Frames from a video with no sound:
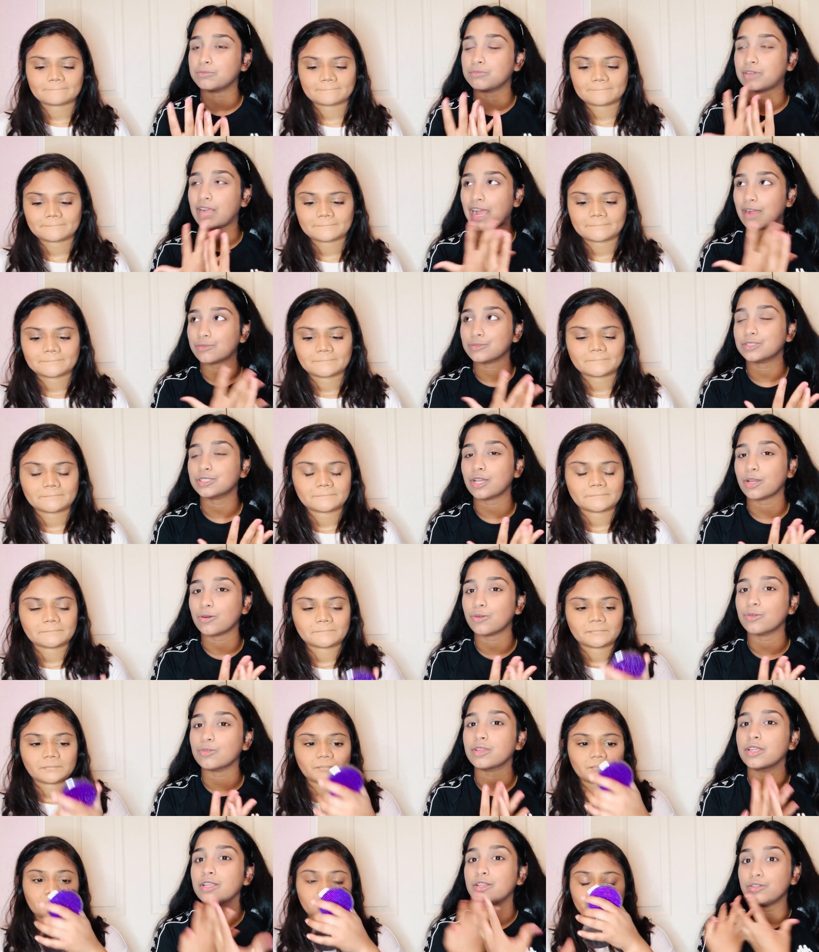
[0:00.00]
Speaker 1: brown tone,
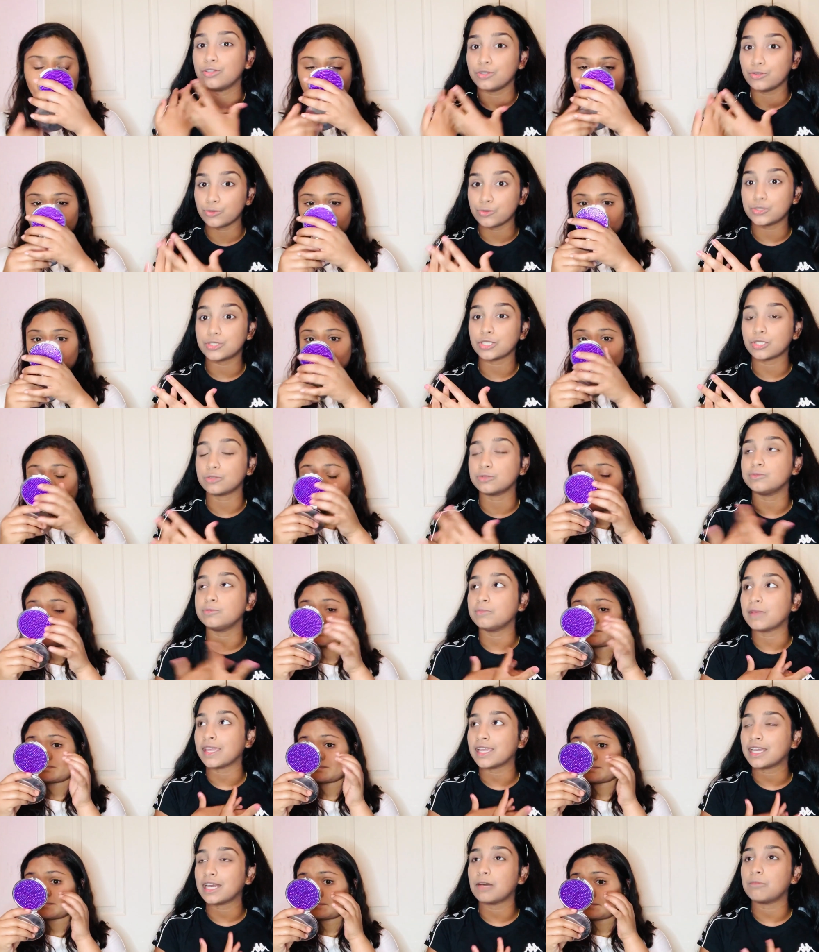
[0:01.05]
nude tone
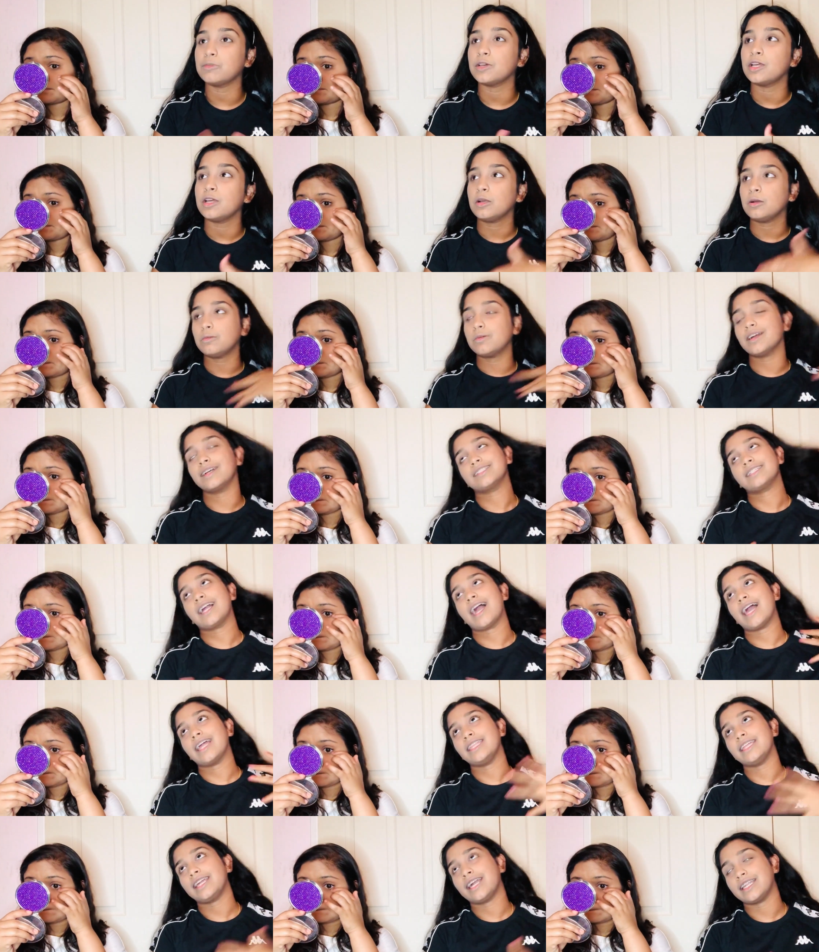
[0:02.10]
makeup, whereas
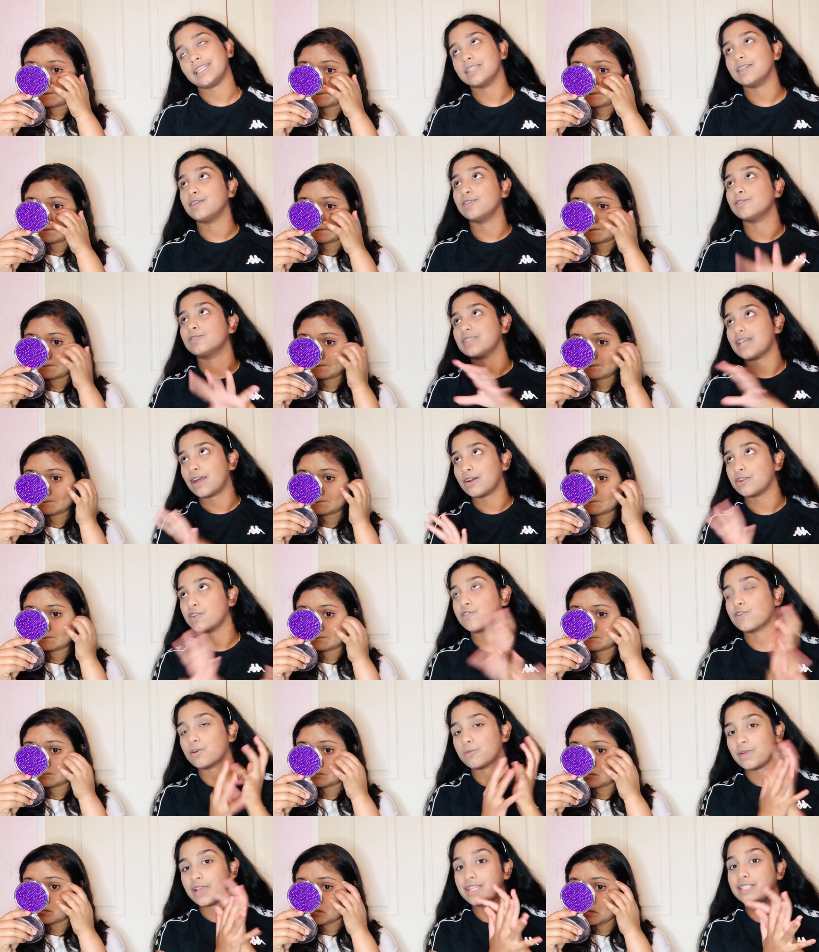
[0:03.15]
Kylie kind of goes out of her
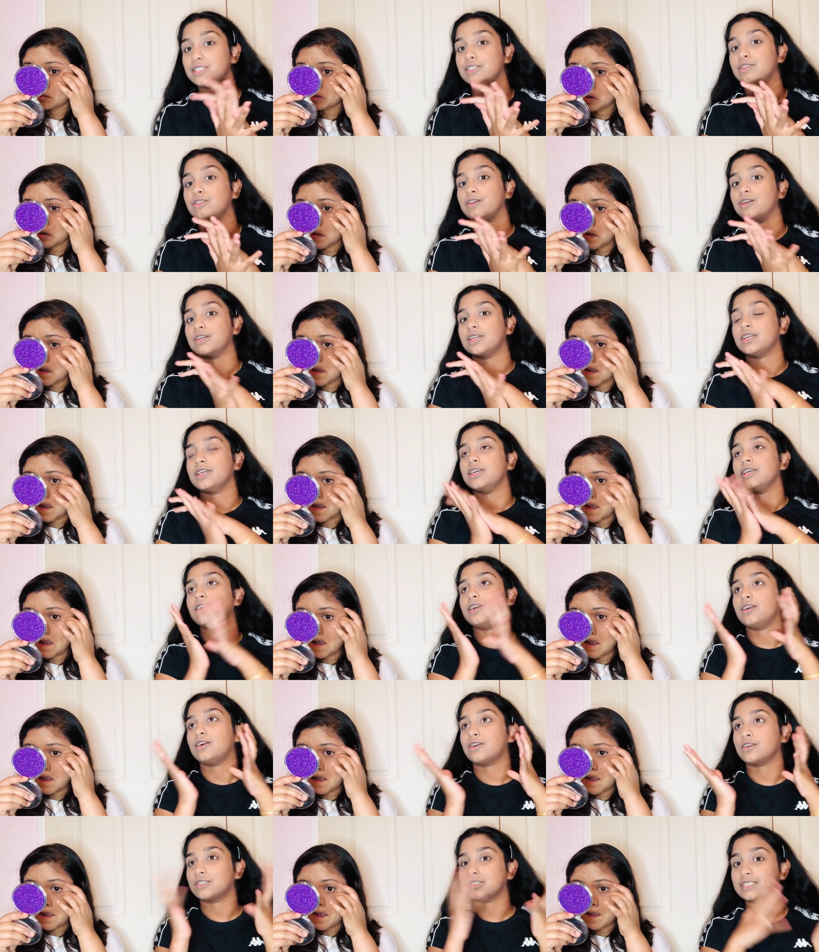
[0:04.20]
way to look
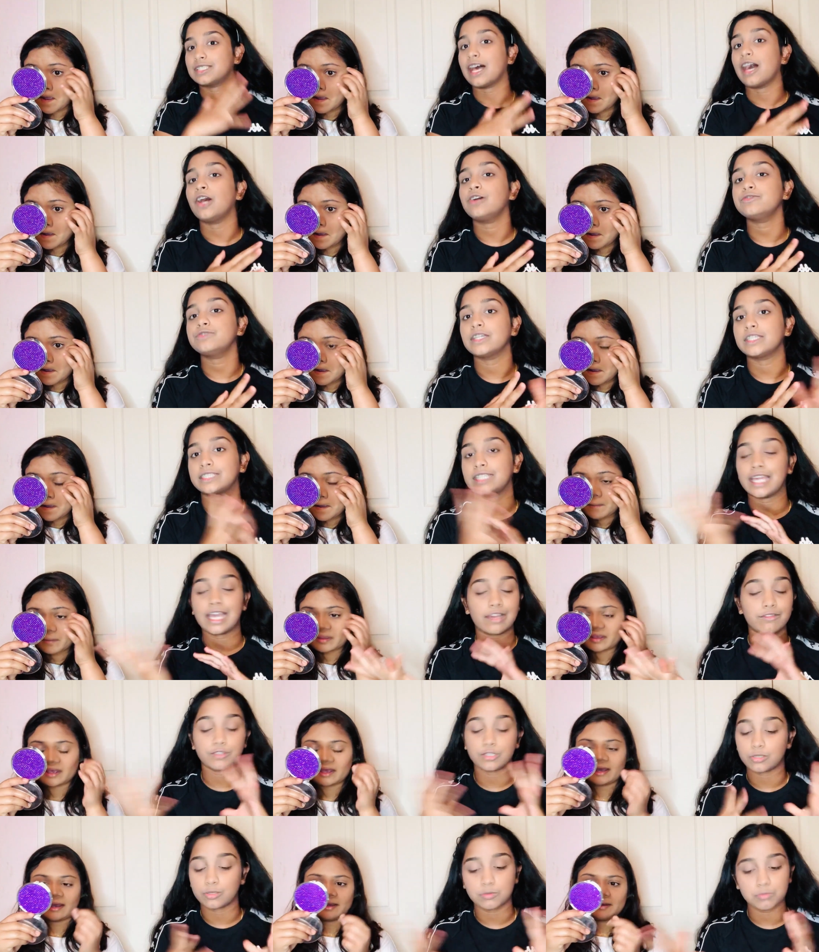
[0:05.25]
herself. Like they have
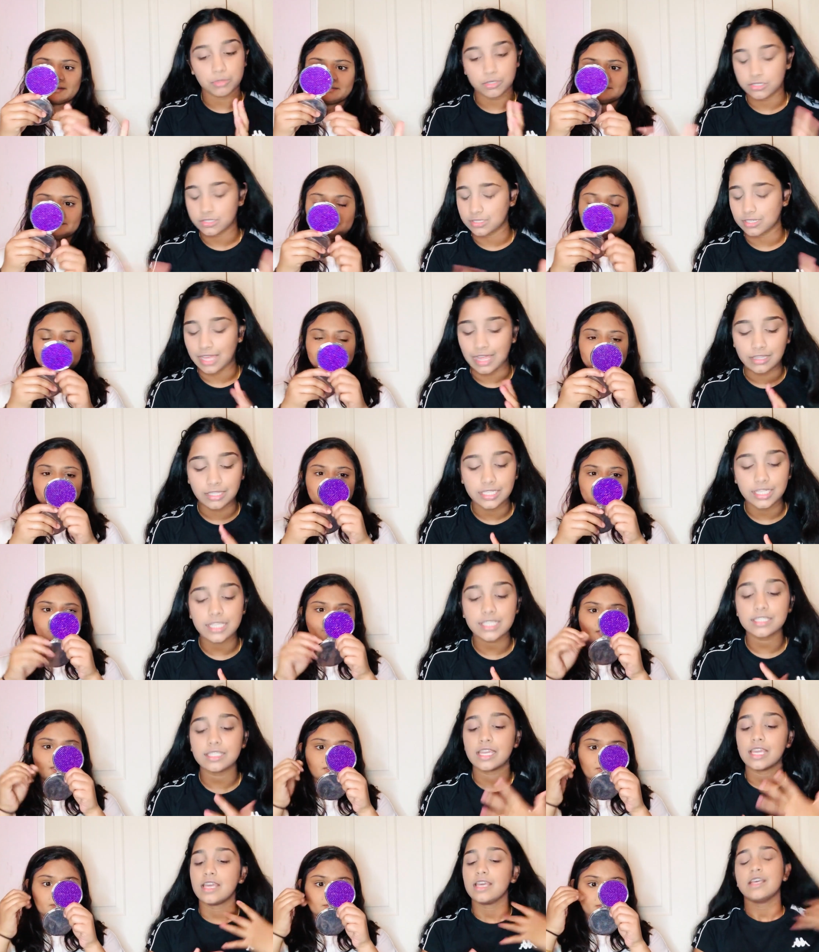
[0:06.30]
yeah, their own personalities.
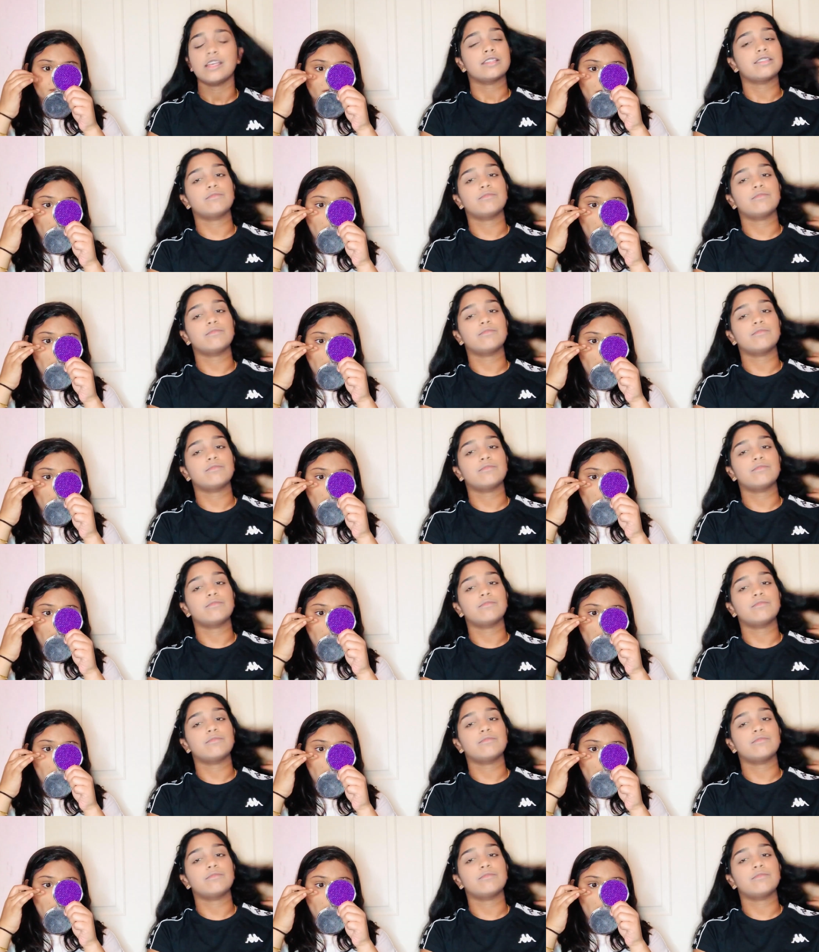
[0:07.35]
Exactly.